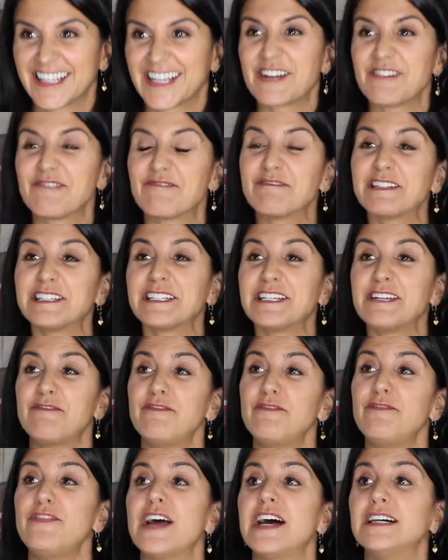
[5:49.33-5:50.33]
like I really
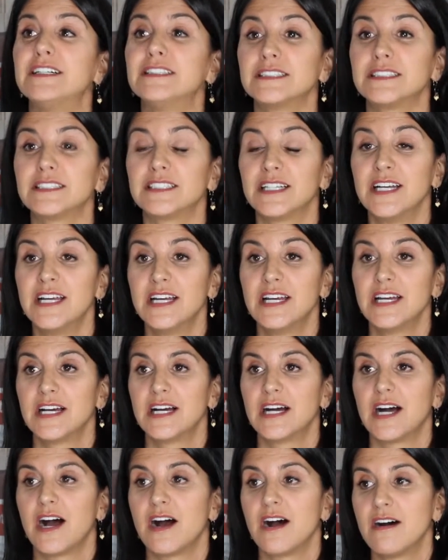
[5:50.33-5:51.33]
felt,
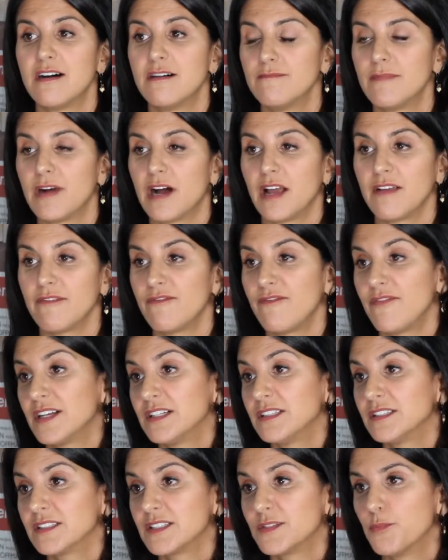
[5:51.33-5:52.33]
um, I
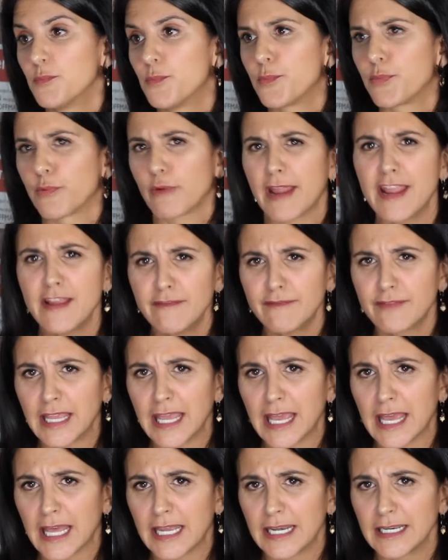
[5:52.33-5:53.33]
felt brave
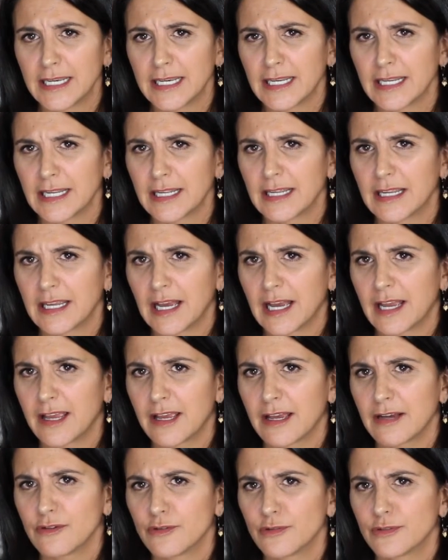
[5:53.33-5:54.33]
again.
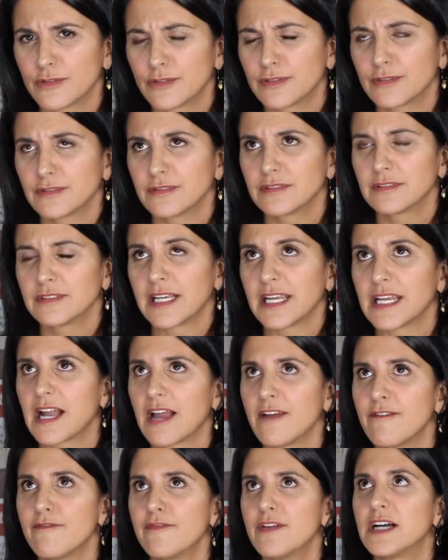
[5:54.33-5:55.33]
I, like
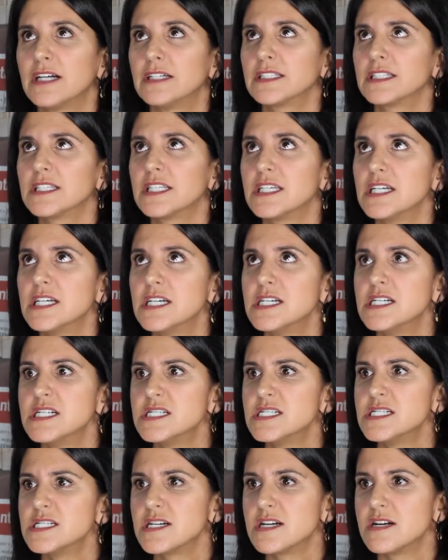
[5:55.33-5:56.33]
I felt
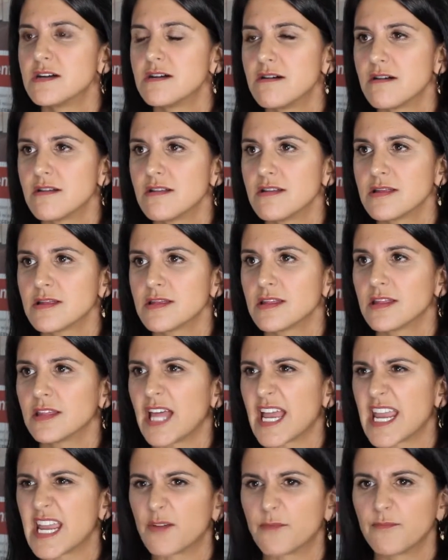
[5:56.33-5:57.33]

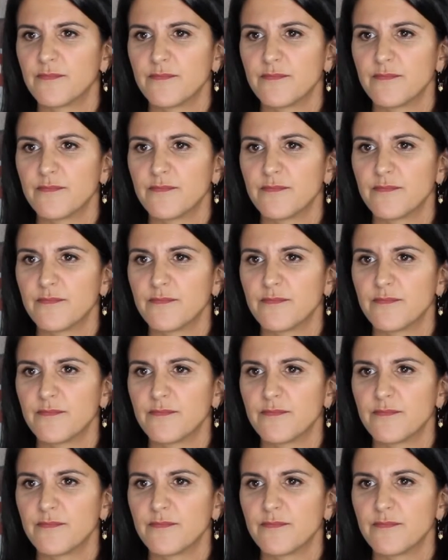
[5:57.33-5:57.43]
like,